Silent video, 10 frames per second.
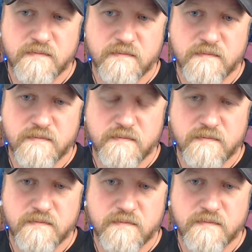
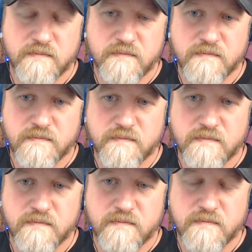
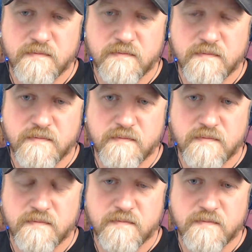
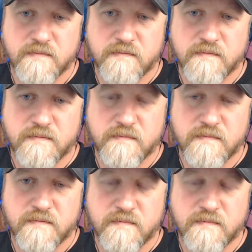(not speaking)